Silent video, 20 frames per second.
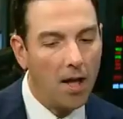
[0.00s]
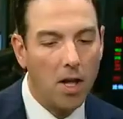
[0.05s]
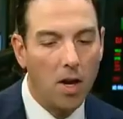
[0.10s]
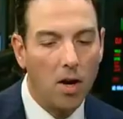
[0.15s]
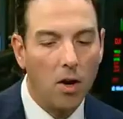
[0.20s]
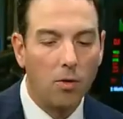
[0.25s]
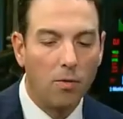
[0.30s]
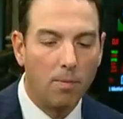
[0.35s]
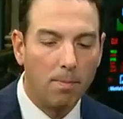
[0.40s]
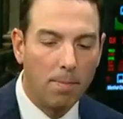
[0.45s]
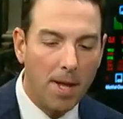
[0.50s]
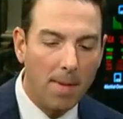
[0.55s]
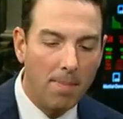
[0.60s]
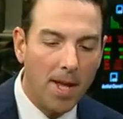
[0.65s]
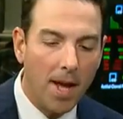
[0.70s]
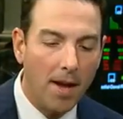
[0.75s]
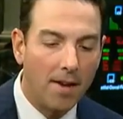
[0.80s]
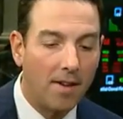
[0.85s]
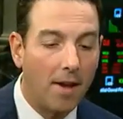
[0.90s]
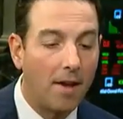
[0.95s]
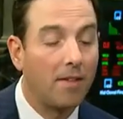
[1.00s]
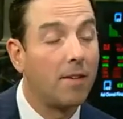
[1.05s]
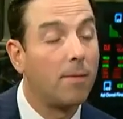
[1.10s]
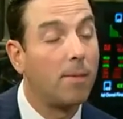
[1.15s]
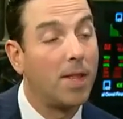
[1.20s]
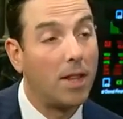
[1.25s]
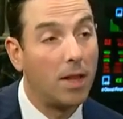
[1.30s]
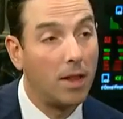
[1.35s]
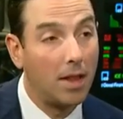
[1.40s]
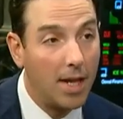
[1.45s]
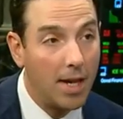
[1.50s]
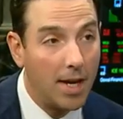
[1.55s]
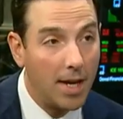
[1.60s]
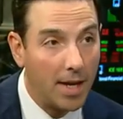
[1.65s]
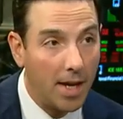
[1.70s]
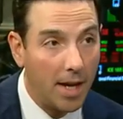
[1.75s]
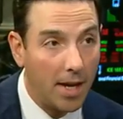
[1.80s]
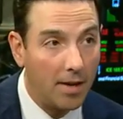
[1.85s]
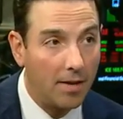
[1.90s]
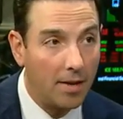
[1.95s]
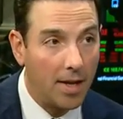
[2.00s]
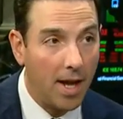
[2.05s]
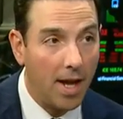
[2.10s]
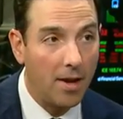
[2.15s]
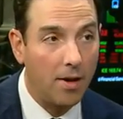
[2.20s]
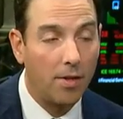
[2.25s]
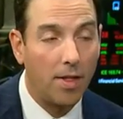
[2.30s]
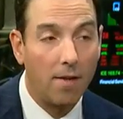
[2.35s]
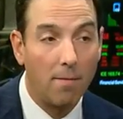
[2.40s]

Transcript: you know, PPI tends to be the leading indicator.